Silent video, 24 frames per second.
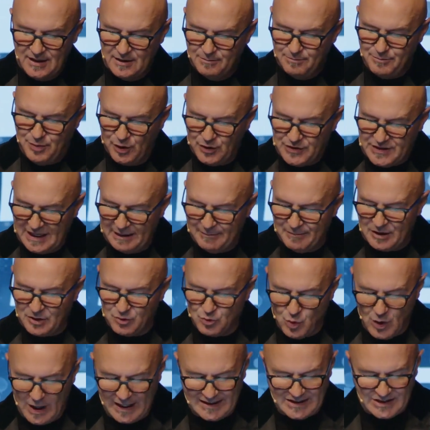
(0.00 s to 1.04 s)
put them in
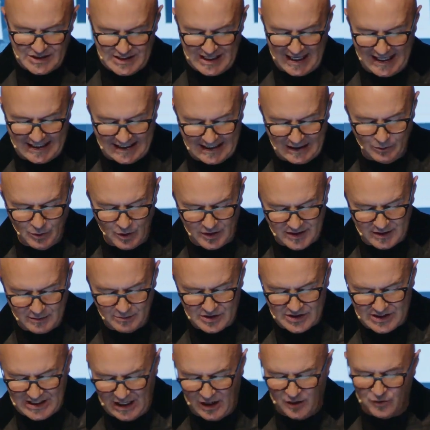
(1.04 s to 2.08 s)
right standing with
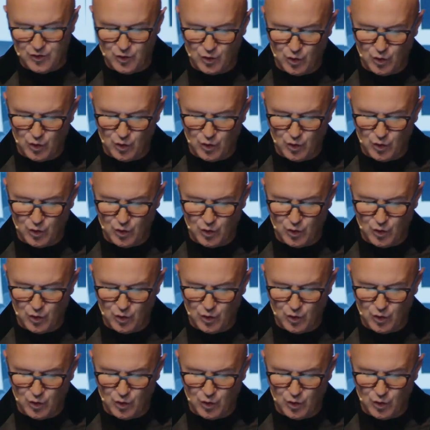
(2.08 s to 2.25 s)
themselves,